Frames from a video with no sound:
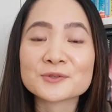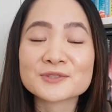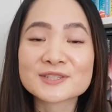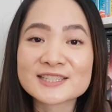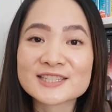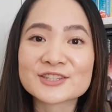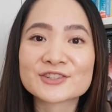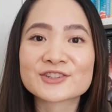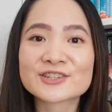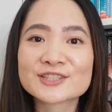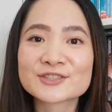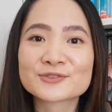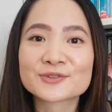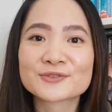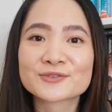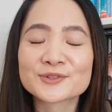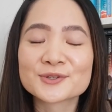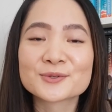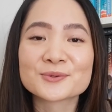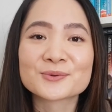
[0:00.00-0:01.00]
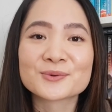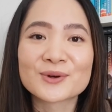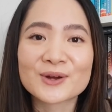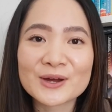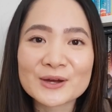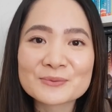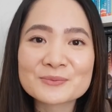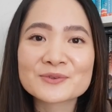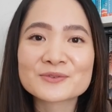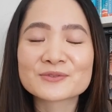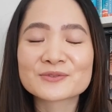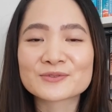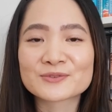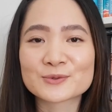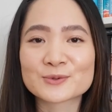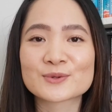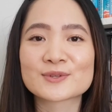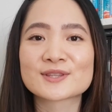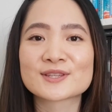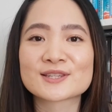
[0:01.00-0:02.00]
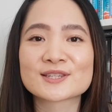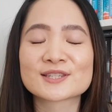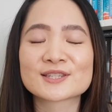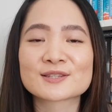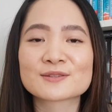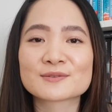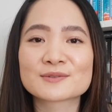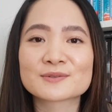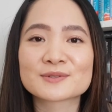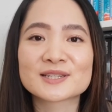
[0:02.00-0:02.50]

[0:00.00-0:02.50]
series review up for this